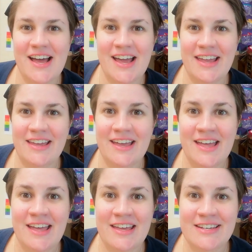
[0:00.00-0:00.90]
I
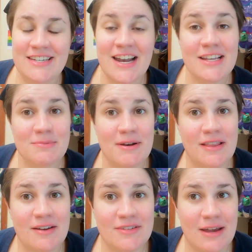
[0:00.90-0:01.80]
did not spend
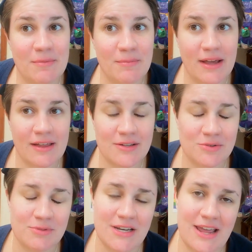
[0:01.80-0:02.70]
a lot of time in my
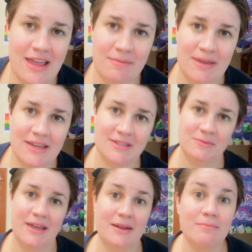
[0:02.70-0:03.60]
classroom today
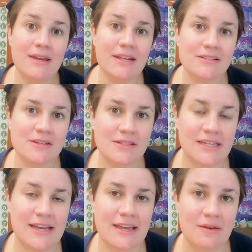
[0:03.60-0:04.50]
because we had meetings all
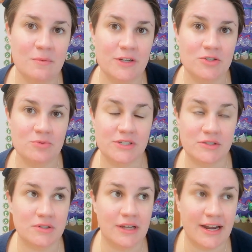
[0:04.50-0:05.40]
day, which
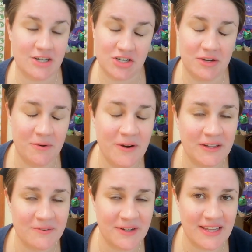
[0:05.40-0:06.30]
was actually
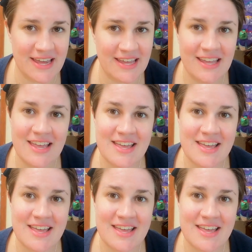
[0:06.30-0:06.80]
really